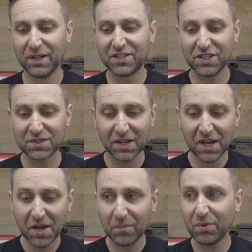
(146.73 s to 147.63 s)
which is
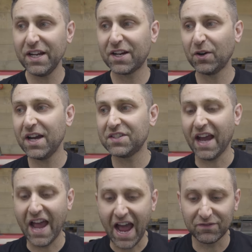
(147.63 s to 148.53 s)
pretty
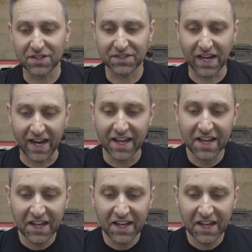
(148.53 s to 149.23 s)
crazy, I have to say.